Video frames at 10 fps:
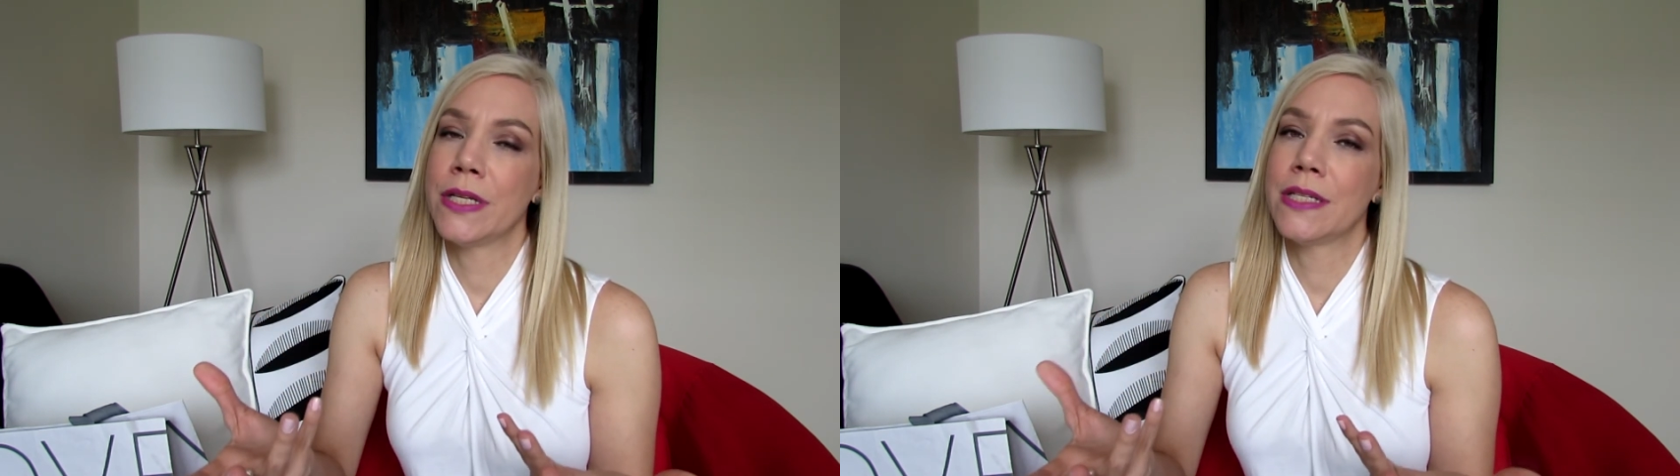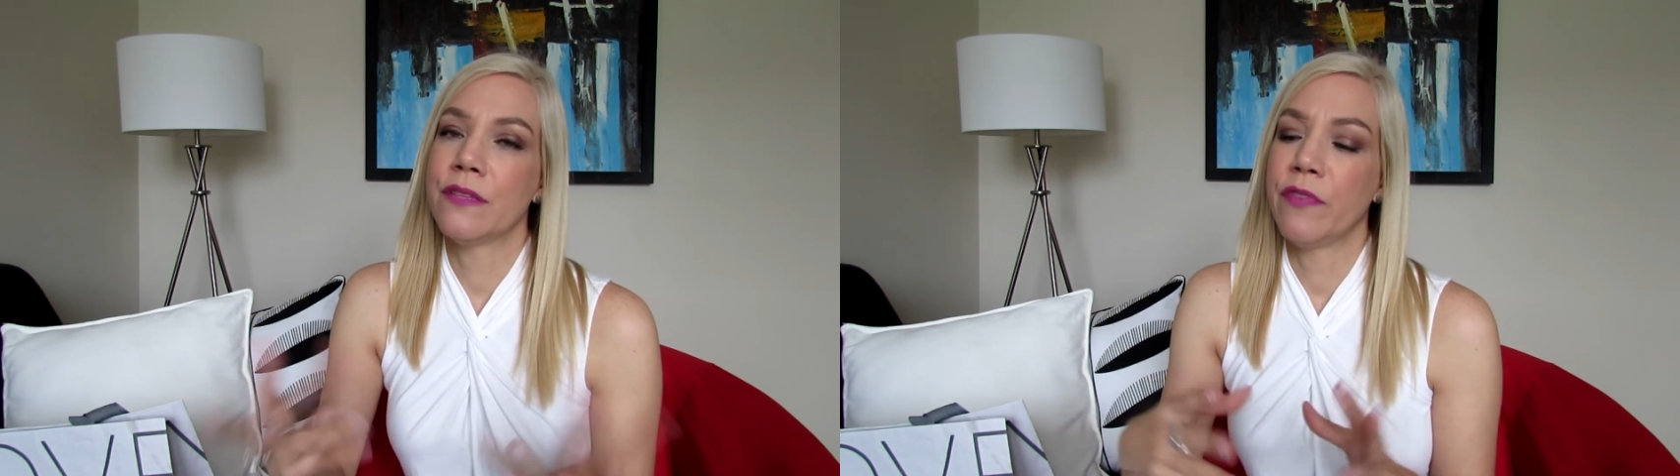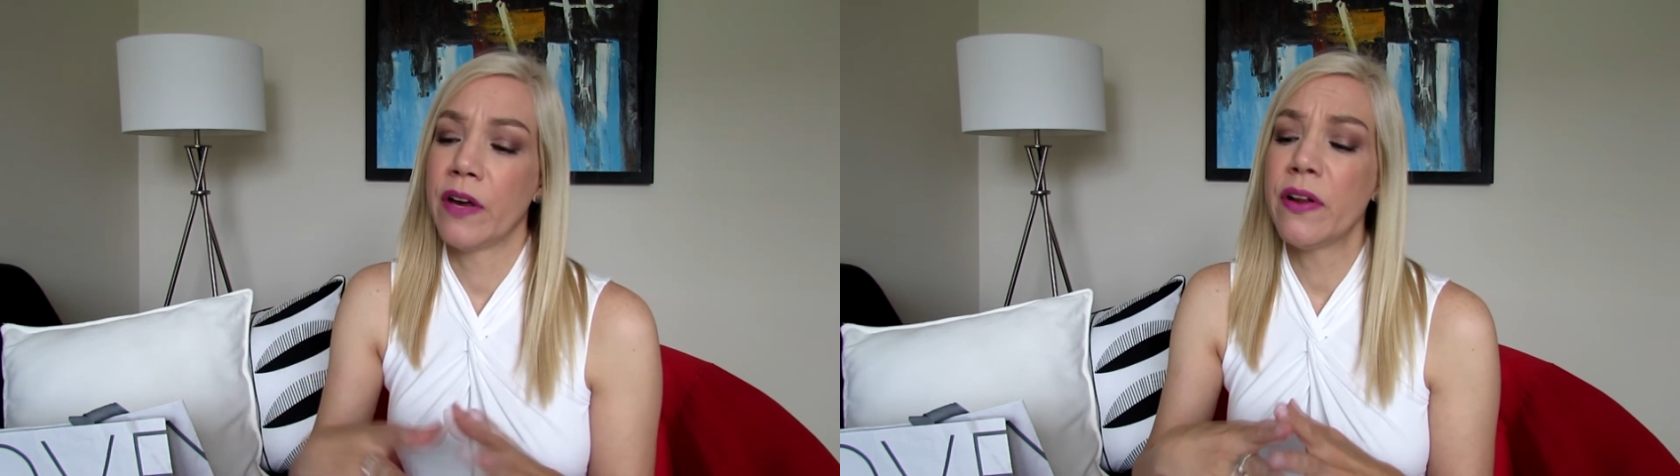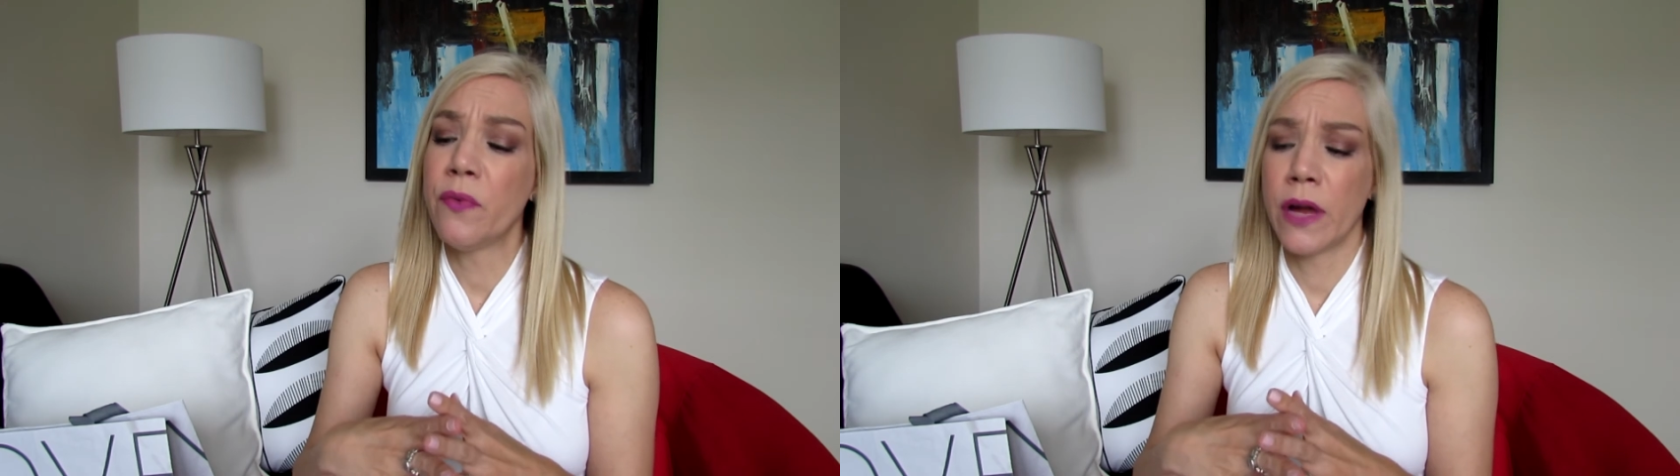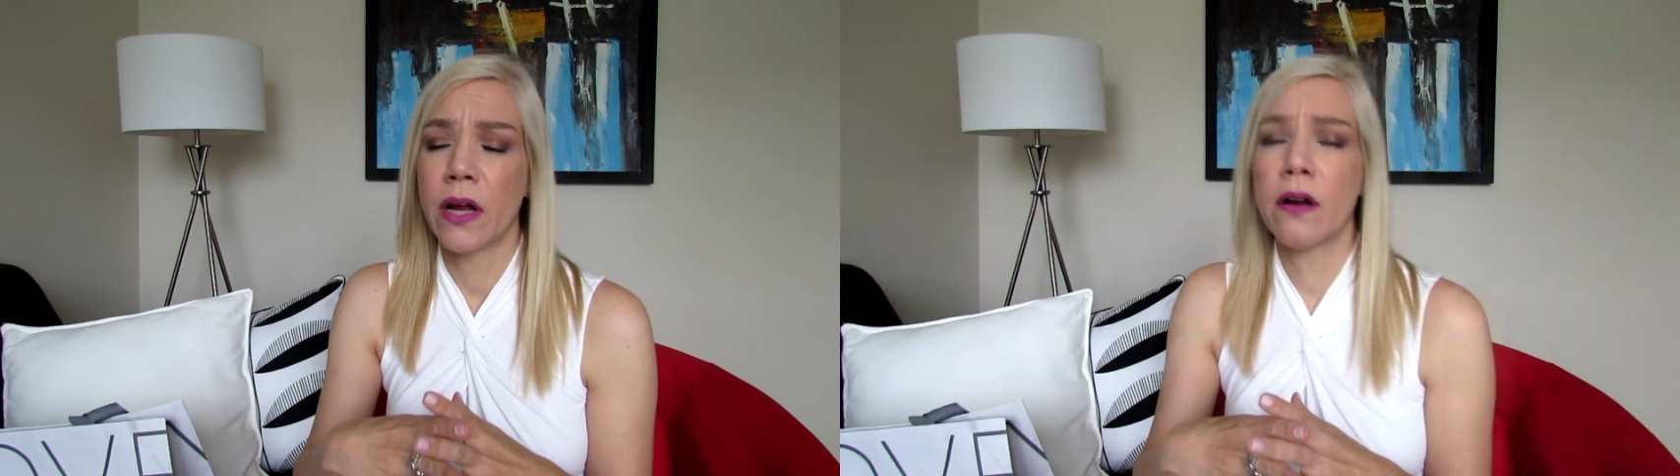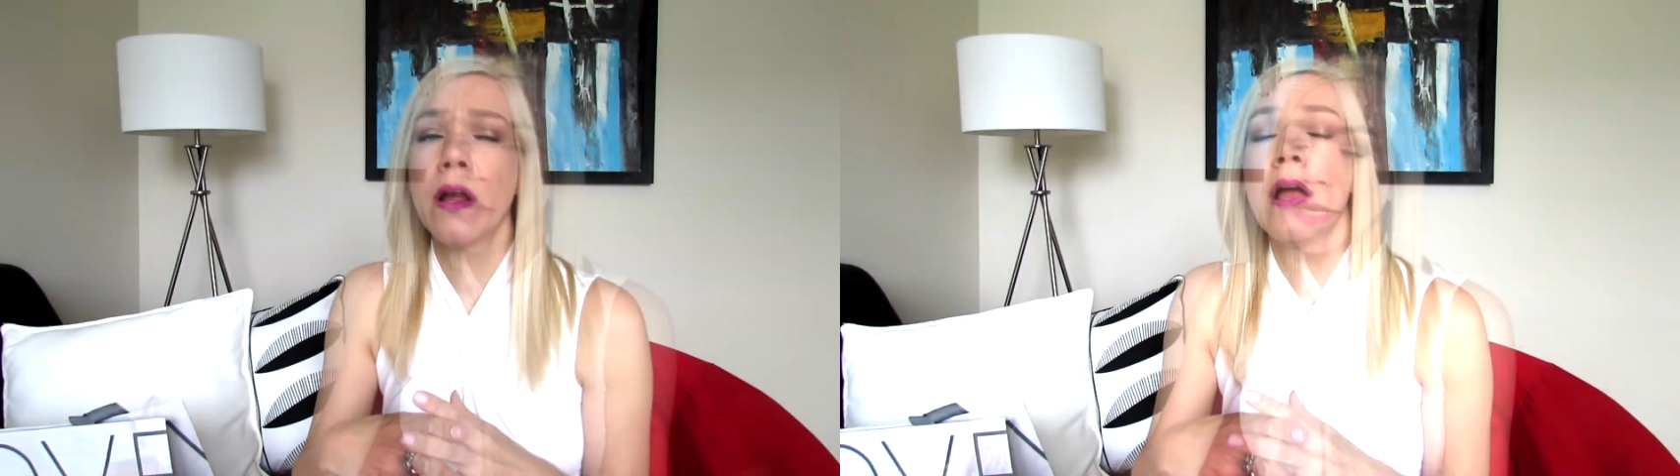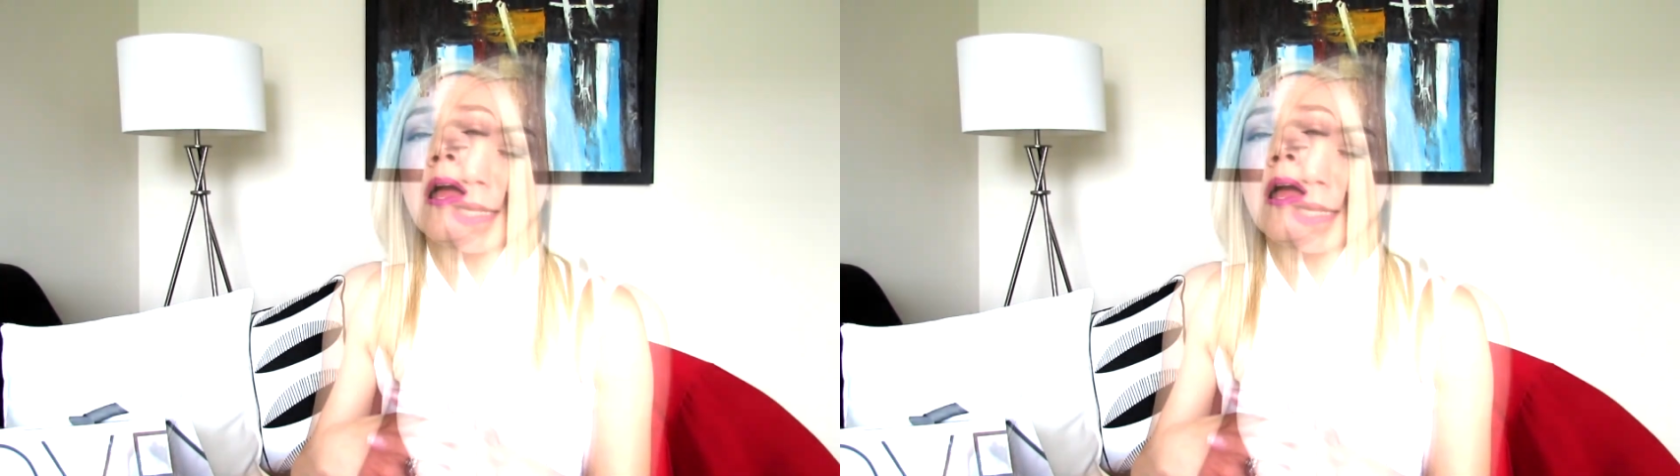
is very rare.